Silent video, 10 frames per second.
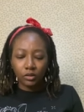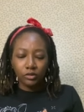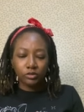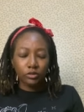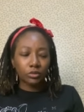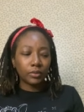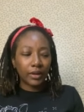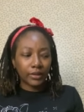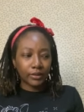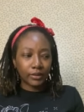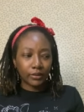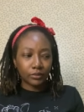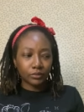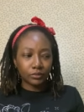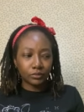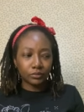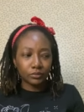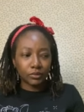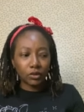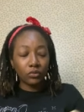so right now,
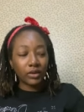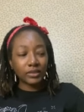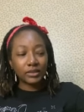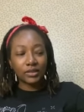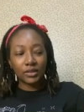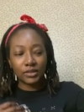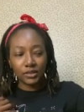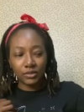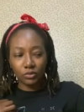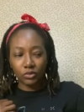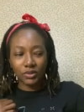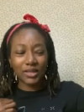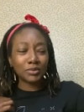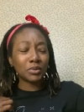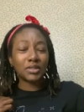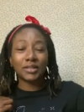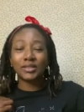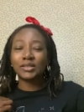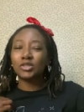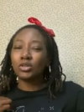over this next 6 months, especially,
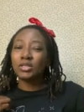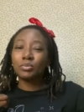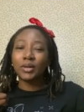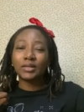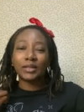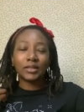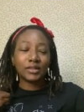just spend it.